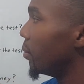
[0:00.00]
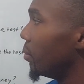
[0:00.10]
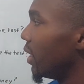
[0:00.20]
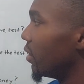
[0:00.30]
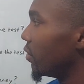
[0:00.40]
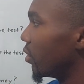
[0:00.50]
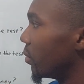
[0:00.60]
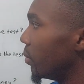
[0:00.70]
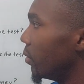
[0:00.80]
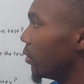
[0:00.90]
the main
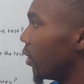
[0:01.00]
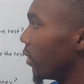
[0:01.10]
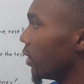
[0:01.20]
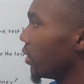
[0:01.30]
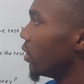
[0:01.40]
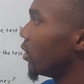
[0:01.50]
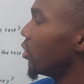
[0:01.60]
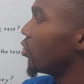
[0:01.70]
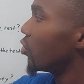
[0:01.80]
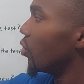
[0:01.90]
verb, all right?
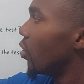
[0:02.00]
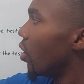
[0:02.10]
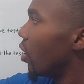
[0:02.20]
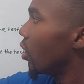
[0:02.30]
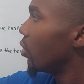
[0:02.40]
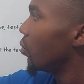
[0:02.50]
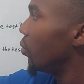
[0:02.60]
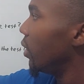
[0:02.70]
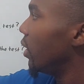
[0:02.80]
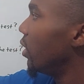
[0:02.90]
So are
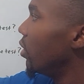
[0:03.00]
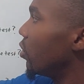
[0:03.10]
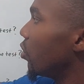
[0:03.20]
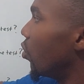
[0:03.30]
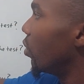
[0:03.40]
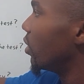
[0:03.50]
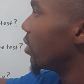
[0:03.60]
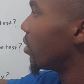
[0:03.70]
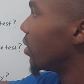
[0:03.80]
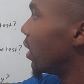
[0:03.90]
we going
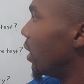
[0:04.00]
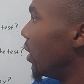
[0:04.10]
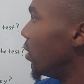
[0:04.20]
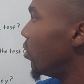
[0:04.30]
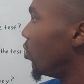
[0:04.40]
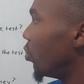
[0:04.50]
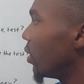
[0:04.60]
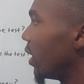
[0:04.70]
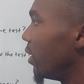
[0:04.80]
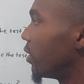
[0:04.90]
to study
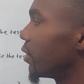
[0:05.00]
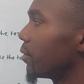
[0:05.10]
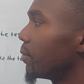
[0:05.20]
tonight?